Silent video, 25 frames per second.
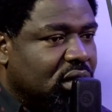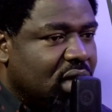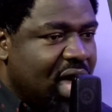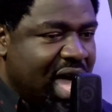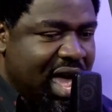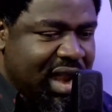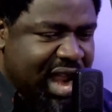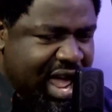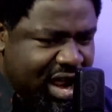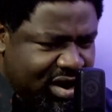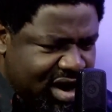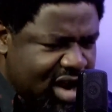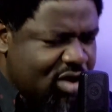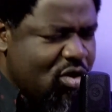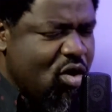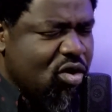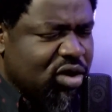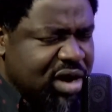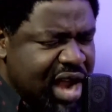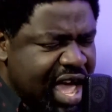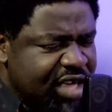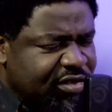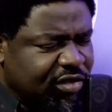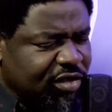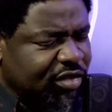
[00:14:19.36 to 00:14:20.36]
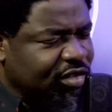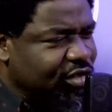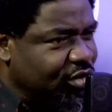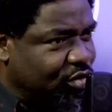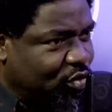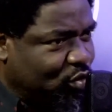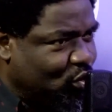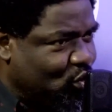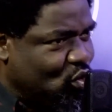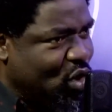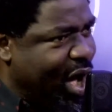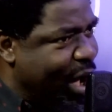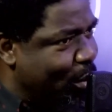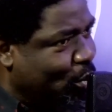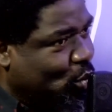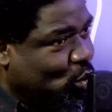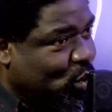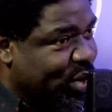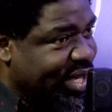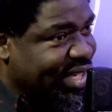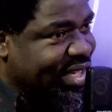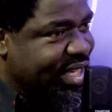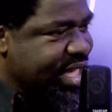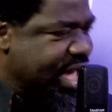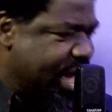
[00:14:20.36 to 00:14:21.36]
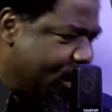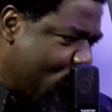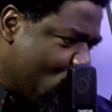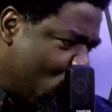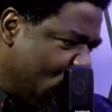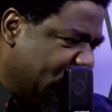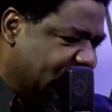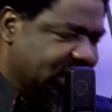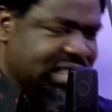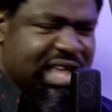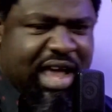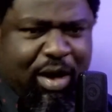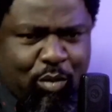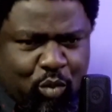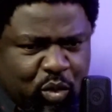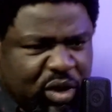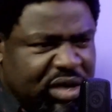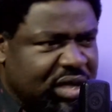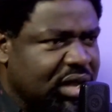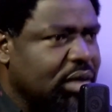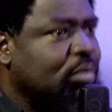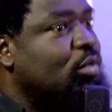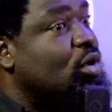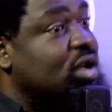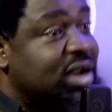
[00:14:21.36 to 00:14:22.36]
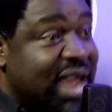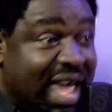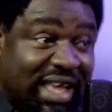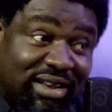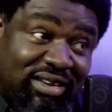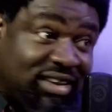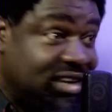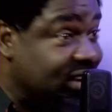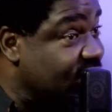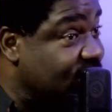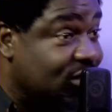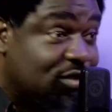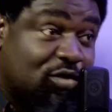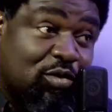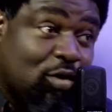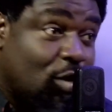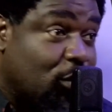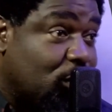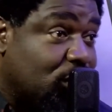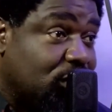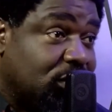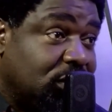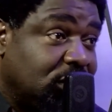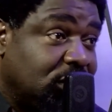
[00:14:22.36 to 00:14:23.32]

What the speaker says: And I recognize this is true. I'm weak here, I'm weak there, I'm weak. But I didn't stop.